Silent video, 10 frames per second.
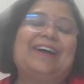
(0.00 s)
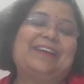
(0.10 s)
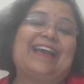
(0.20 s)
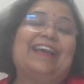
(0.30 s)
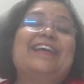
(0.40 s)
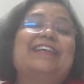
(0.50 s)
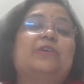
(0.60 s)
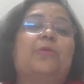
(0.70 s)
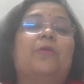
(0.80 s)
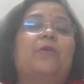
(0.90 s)
Okay.
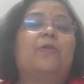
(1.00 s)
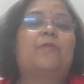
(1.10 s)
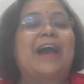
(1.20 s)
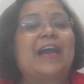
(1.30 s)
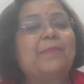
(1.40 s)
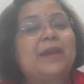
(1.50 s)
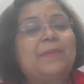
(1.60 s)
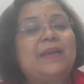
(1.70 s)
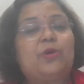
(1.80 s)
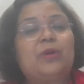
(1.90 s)
So why
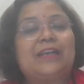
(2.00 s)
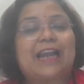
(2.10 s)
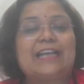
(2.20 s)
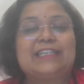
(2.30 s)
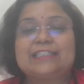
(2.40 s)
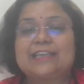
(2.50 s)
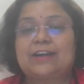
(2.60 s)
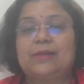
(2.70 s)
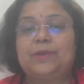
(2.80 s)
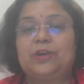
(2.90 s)
baby don't latch and
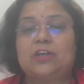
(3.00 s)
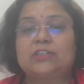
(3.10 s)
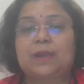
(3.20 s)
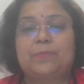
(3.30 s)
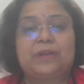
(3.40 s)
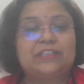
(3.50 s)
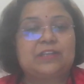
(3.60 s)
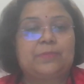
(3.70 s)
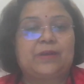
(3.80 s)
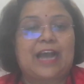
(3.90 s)
suckle? Because my
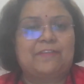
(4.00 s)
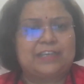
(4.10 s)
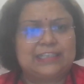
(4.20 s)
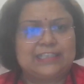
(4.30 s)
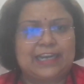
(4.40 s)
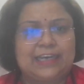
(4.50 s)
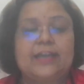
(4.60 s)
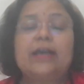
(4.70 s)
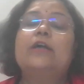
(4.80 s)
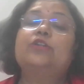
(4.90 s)
breast nipple have
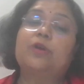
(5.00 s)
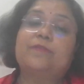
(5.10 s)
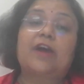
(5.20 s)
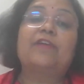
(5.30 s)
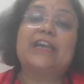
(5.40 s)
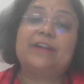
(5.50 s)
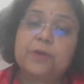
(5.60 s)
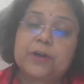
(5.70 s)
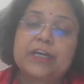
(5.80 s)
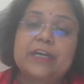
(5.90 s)
inside. So if you have an
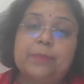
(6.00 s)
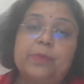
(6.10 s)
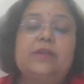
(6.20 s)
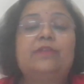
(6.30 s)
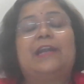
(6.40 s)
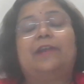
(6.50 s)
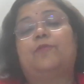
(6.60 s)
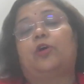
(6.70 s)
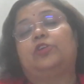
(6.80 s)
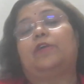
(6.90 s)
inverted nipple,
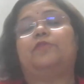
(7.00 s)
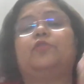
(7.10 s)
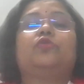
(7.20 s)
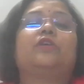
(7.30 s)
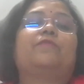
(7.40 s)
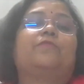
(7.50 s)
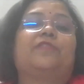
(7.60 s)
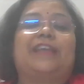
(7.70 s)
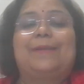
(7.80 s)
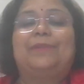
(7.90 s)
then what you have to do is a
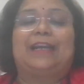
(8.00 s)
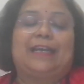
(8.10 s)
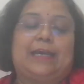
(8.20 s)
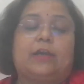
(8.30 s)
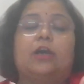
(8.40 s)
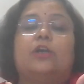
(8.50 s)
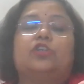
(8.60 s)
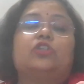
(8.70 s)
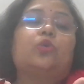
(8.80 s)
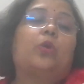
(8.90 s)
frame technique.
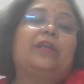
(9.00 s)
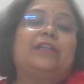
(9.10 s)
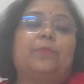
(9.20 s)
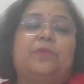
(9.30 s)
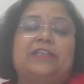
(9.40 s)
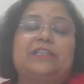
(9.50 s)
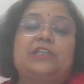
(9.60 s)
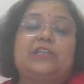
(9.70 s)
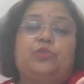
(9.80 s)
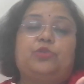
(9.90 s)
Just holding the breast
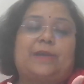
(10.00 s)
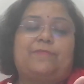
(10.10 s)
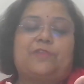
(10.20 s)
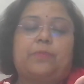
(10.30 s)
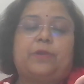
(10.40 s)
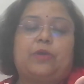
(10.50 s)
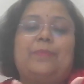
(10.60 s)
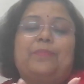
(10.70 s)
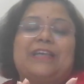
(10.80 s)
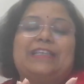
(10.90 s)
in U shape from below
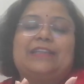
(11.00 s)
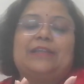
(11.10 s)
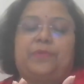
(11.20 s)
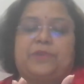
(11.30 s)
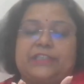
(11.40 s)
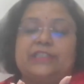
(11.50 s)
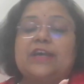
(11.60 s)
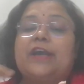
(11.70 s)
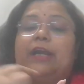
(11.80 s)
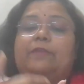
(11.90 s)
and pressing the breast.
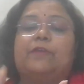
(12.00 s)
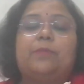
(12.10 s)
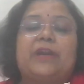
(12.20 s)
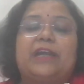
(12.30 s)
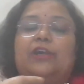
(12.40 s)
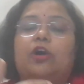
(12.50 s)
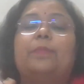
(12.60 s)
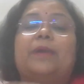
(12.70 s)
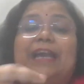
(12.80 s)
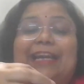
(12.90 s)
It will bring
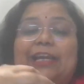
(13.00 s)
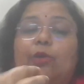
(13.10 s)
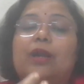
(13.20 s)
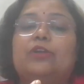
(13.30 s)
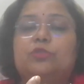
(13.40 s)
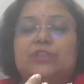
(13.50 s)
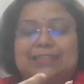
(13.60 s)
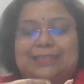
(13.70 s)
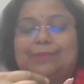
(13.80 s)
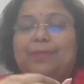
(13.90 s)
your areola to
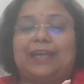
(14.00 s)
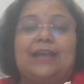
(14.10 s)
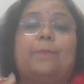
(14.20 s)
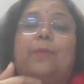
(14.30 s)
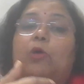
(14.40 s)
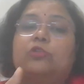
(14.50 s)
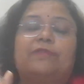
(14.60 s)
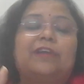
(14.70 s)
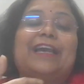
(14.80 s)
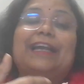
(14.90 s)
just making a pout
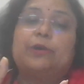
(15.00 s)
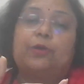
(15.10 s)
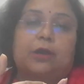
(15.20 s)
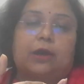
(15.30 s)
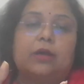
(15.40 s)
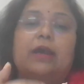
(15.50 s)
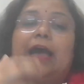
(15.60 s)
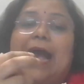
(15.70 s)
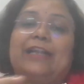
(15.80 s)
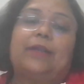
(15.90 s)
of the areola.
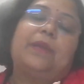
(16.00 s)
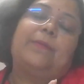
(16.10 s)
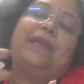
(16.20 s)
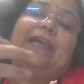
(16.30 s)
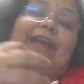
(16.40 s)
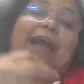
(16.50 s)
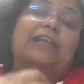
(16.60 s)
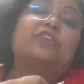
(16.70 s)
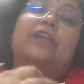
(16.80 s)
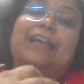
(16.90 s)
And the baby can
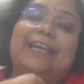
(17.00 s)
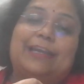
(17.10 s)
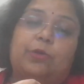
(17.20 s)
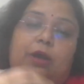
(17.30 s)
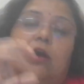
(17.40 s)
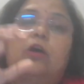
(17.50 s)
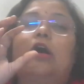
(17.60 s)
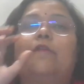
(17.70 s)
latch on the areola.